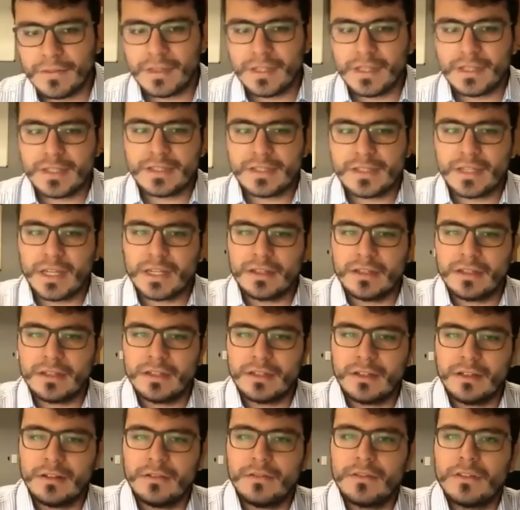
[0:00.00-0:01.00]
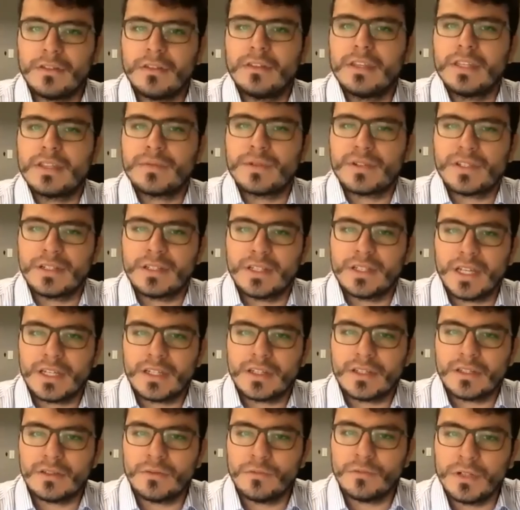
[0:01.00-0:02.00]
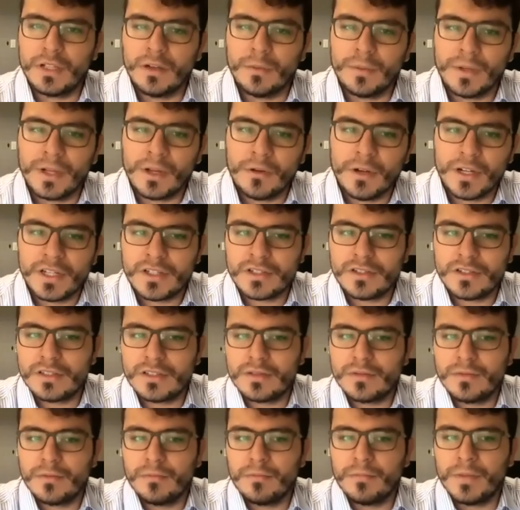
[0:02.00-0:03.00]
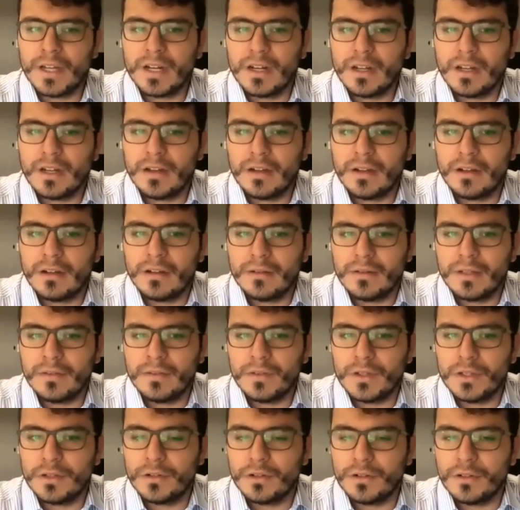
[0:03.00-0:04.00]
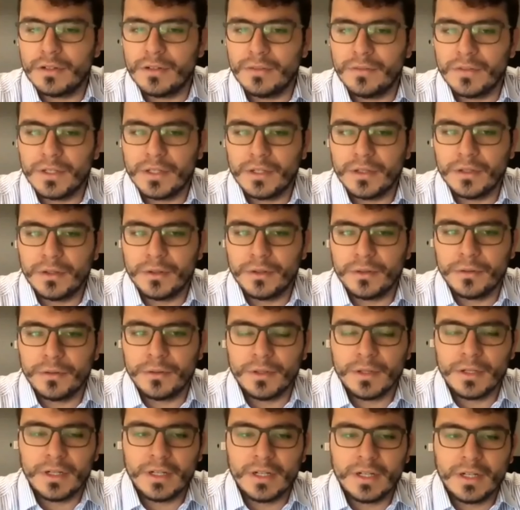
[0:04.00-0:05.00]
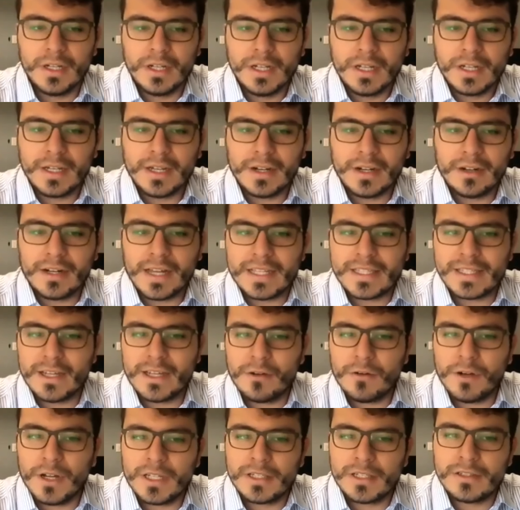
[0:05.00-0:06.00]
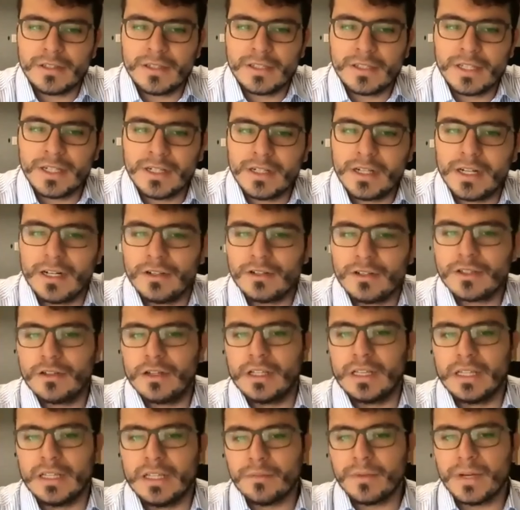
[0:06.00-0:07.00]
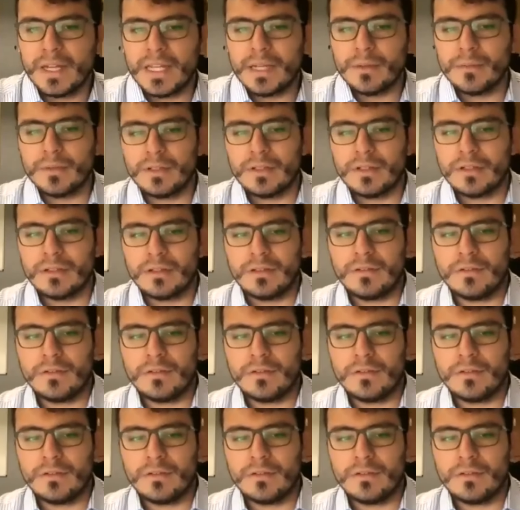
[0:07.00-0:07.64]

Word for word: these uh, of these presentations, we'll open questions. But uh, if you if you cannot ask me questions there, also I leave my email.